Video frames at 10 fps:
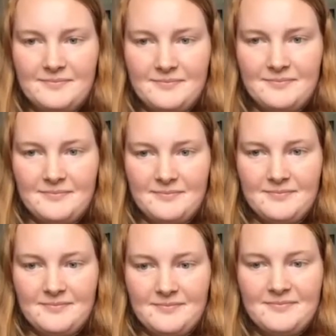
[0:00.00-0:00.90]

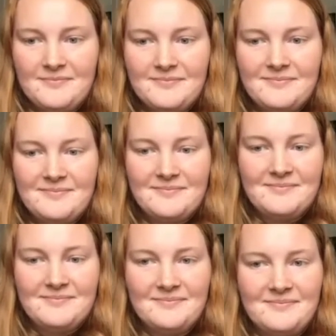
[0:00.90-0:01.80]

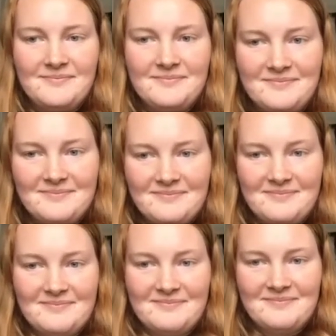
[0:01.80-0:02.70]

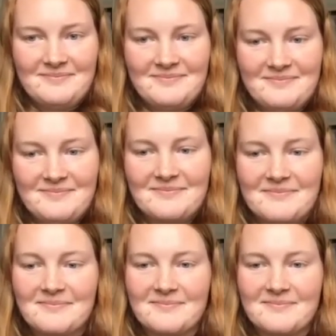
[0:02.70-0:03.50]
This person isn't speaking.